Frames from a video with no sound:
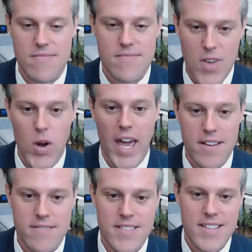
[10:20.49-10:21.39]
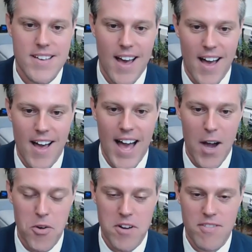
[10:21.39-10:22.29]

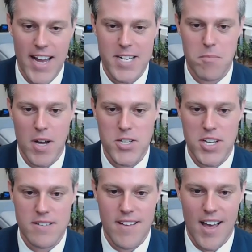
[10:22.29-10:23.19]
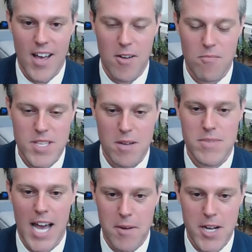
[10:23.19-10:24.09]
would have liked a budget some
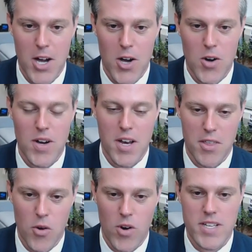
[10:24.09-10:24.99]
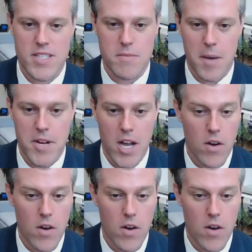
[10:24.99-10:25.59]
time ago, an authority some time ago.